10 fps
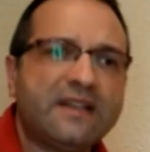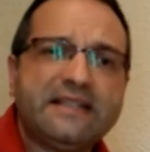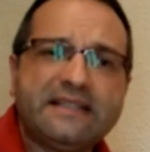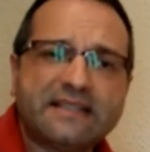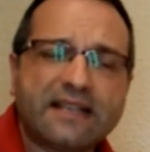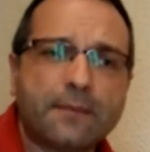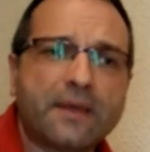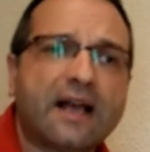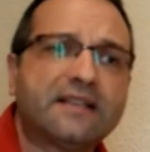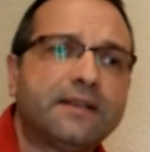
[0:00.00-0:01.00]
is the same
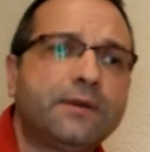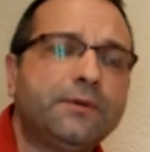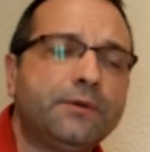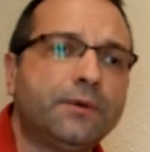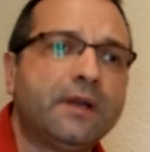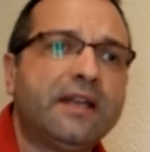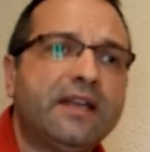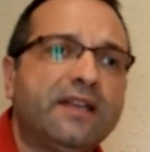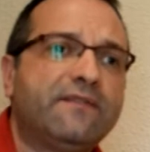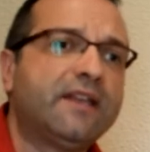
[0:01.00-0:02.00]
as it would do
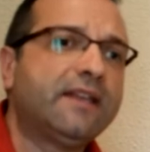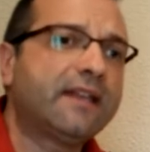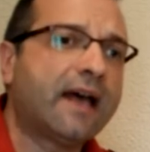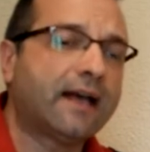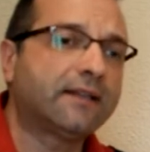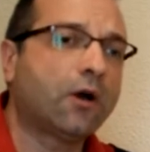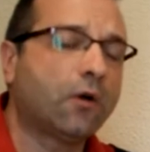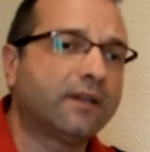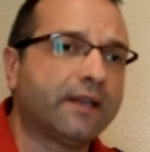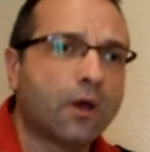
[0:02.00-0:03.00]
if it had
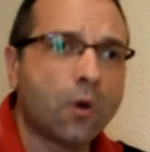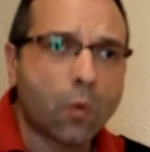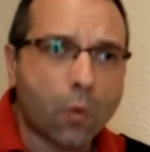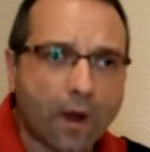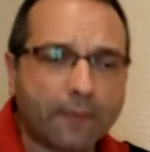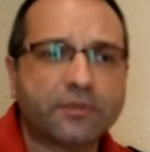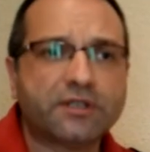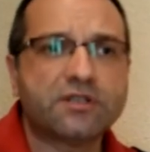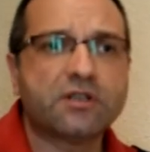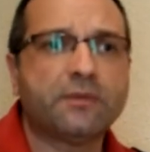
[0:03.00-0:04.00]
only one
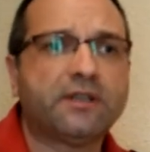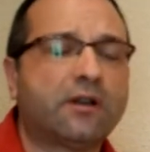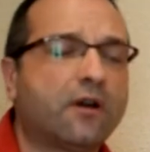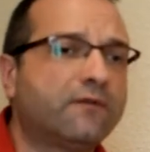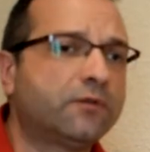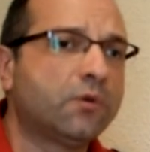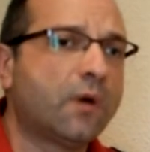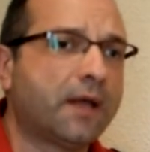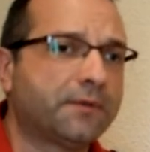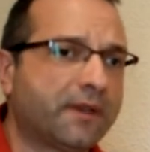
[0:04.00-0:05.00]
potentiometer of
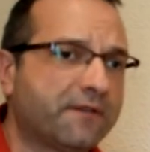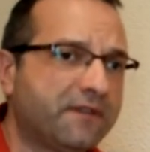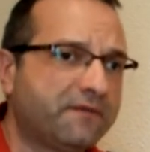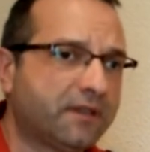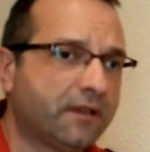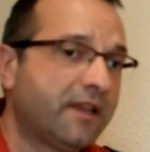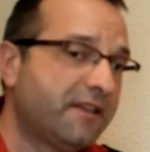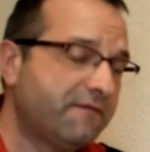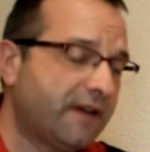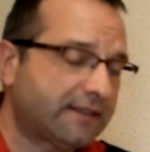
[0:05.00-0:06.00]
250.
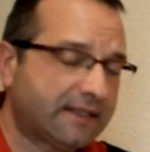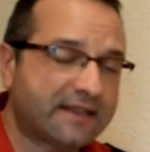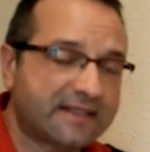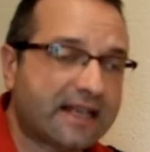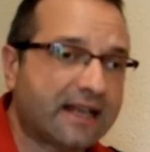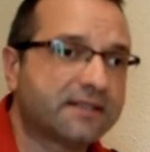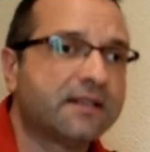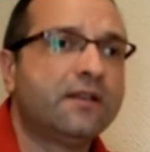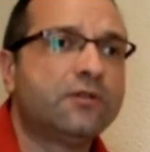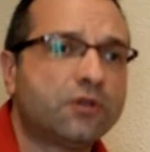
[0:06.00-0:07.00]
In fact, this has
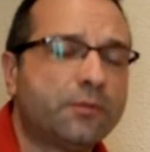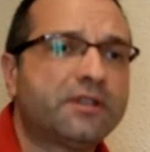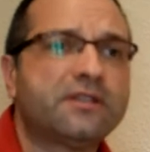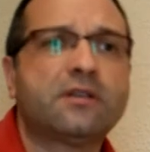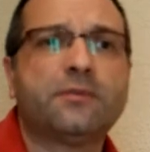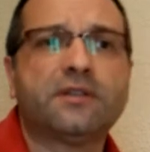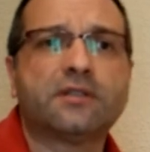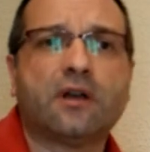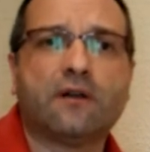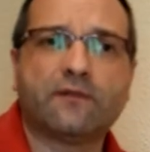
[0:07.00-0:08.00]
two
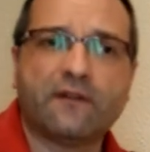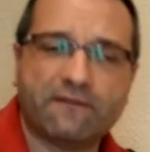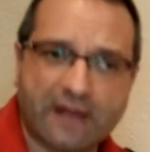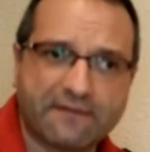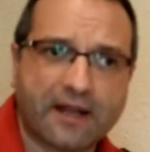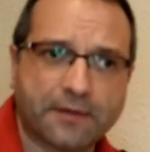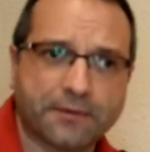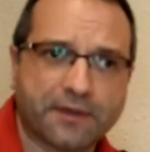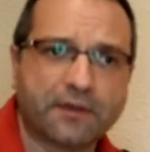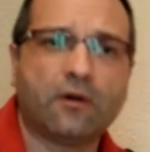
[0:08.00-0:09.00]
potentiometers of
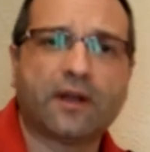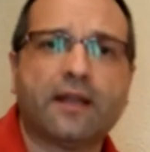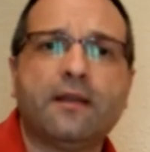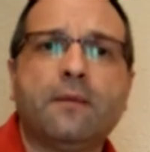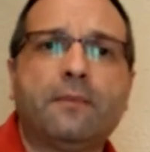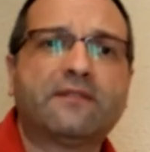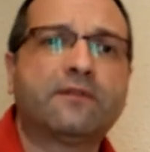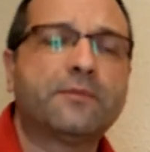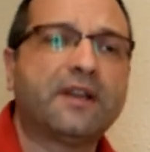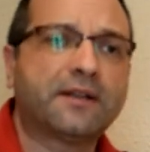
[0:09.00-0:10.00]
500, okay? But
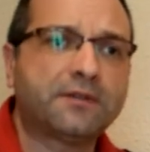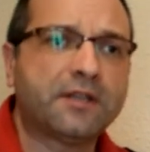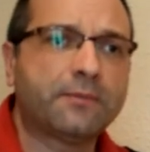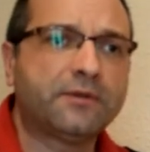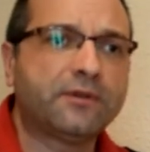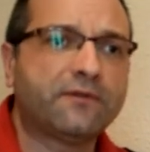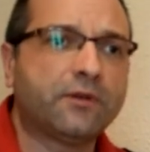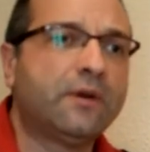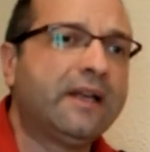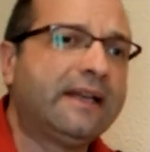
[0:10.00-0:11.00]
from the electronic point of
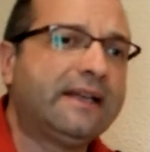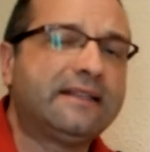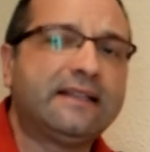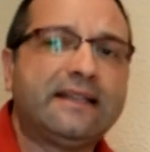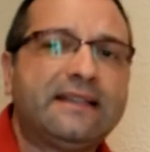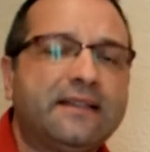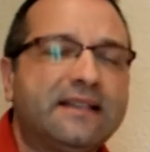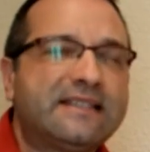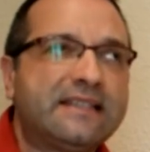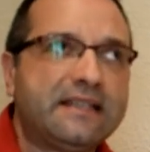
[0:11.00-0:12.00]
view, it
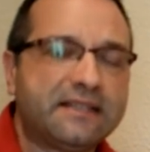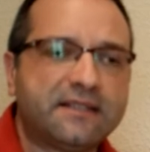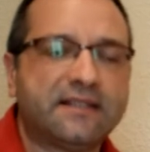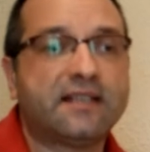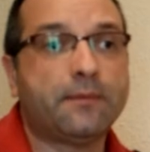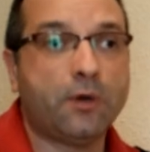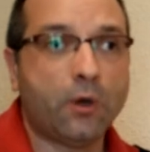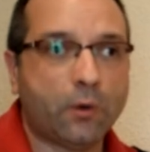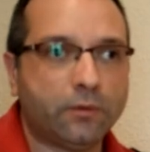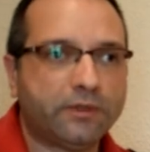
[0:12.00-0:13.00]
sees the same
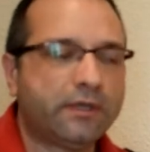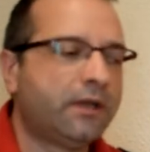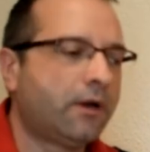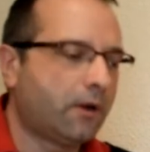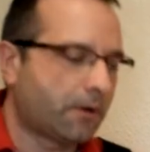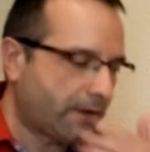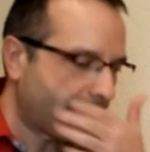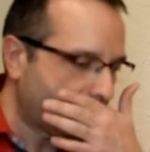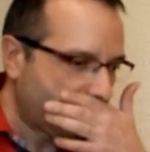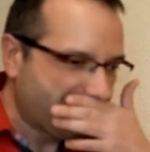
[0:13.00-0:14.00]
load, all
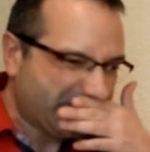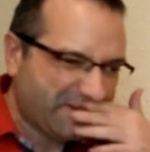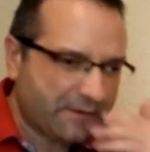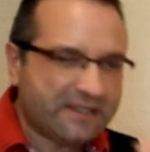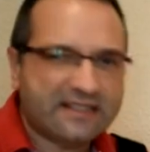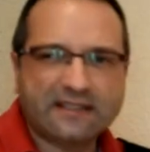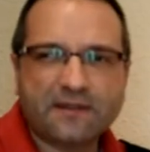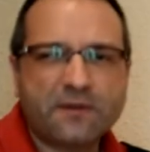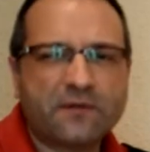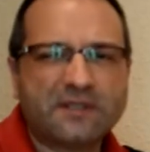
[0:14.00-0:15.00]
right? So the
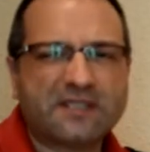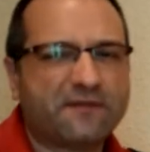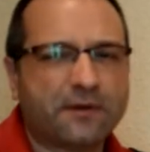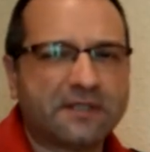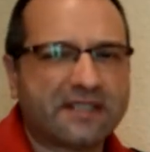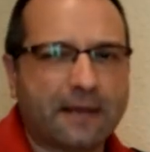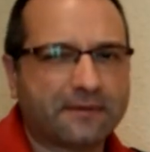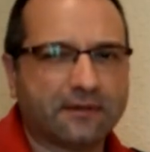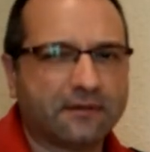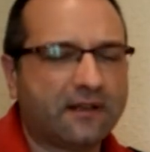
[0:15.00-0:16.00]
difference is very
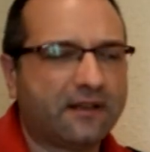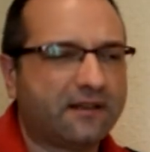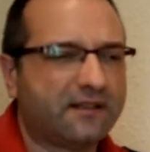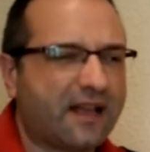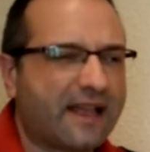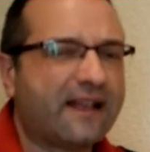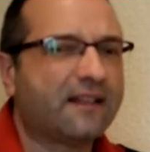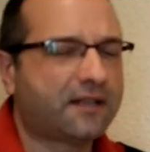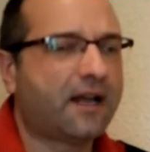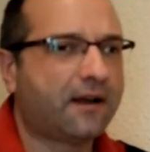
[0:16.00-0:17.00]
subtle. I
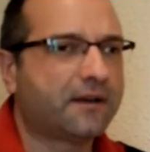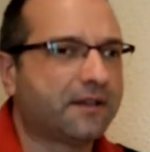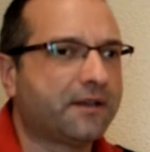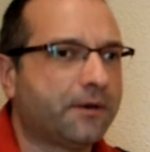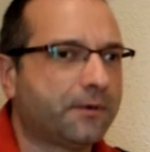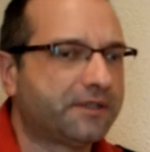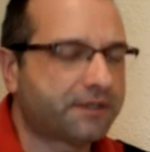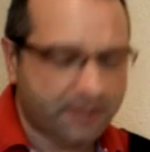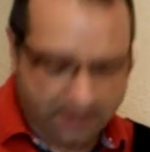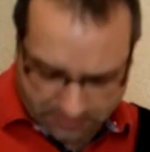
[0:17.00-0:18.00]
can't hardly hear it,
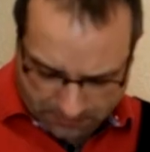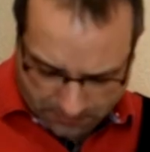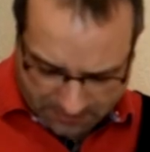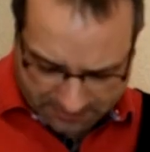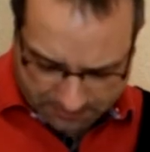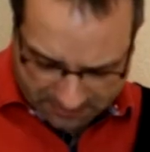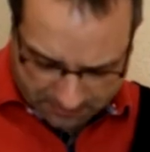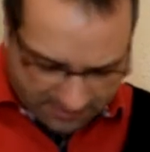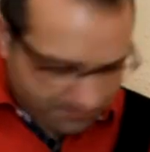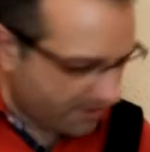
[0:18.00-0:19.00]
all right? But
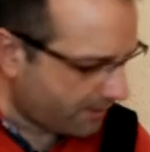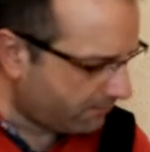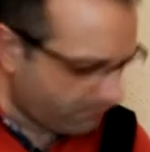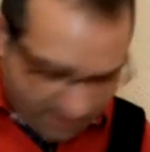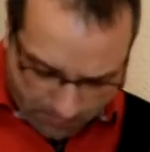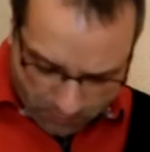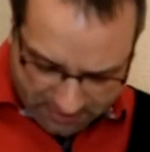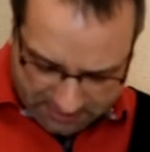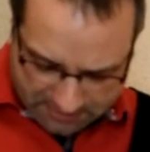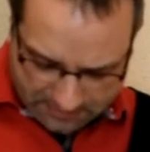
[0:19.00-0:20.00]
let me demo
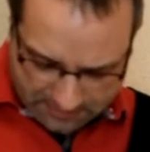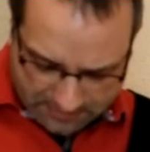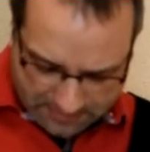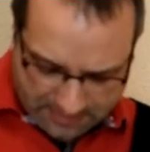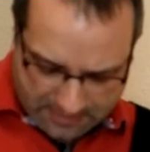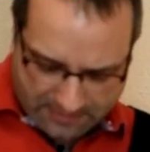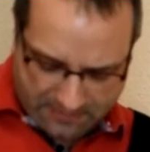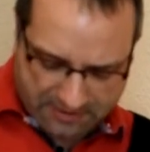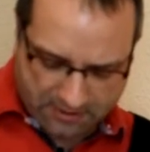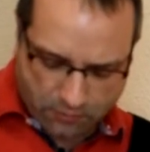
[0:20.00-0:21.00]
this.
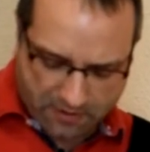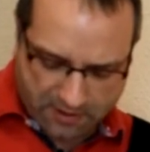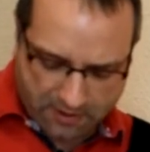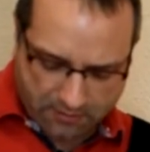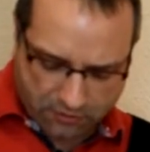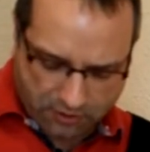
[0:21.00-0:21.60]
This is with the